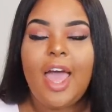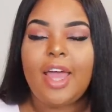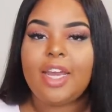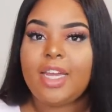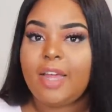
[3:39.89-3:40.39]

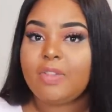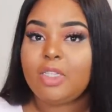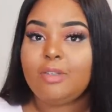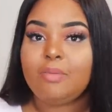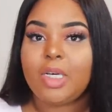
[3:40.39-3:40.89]
I didn't have to
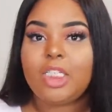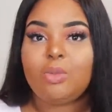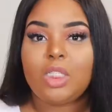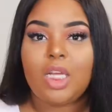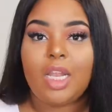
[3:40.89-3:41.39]
do
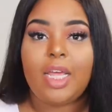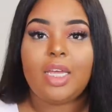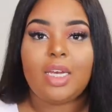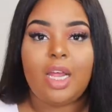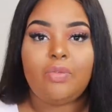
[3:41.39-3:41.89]
much, which I
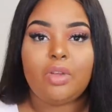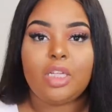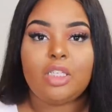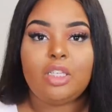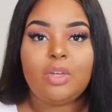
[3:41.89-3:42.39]
like an
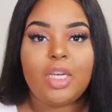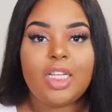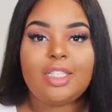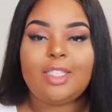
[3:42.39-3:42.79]
effortless unit.